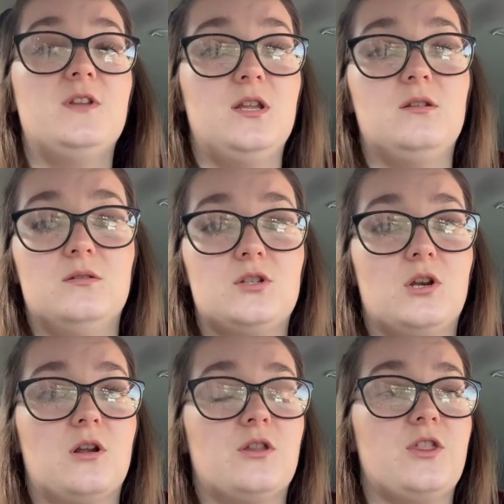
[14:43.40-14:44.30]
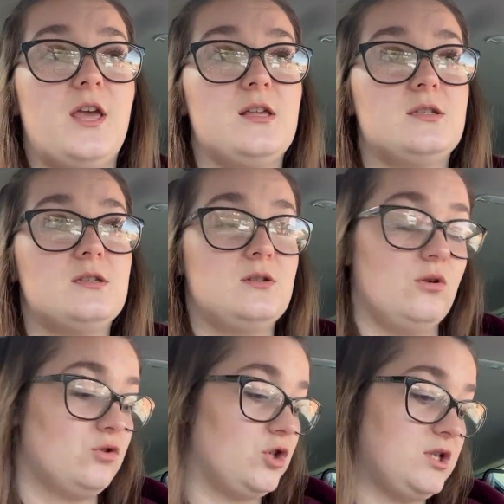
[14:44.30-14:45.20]
need to learn things,
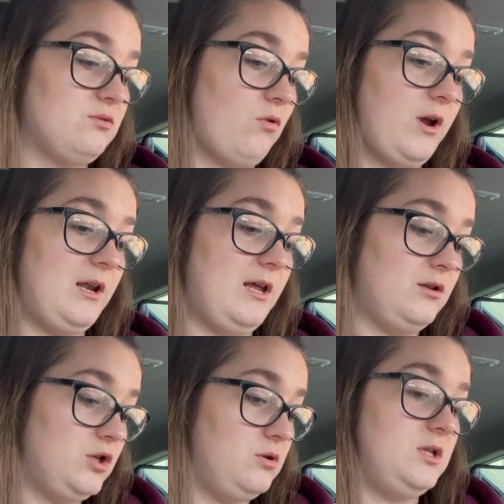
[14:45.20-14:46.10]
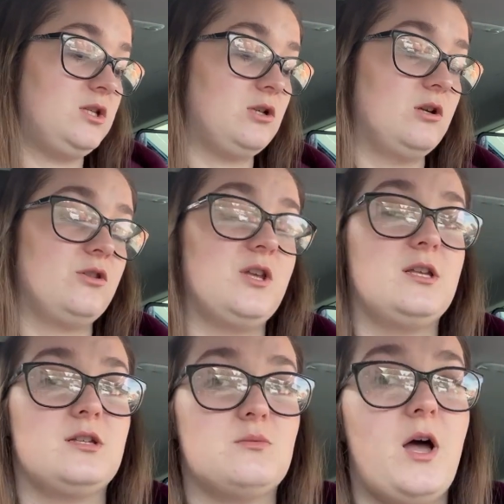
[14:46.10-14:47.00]
not just Riley. You need to learn
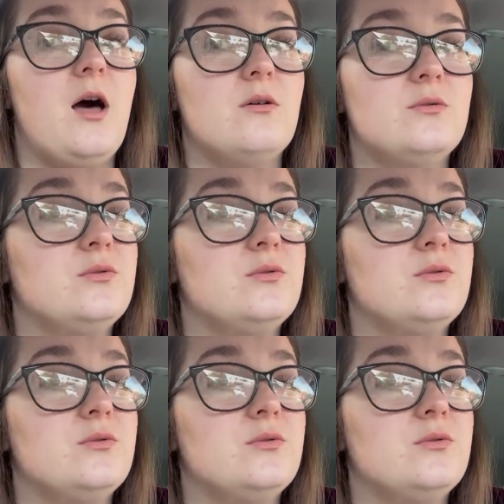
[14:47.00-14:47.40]
things as well.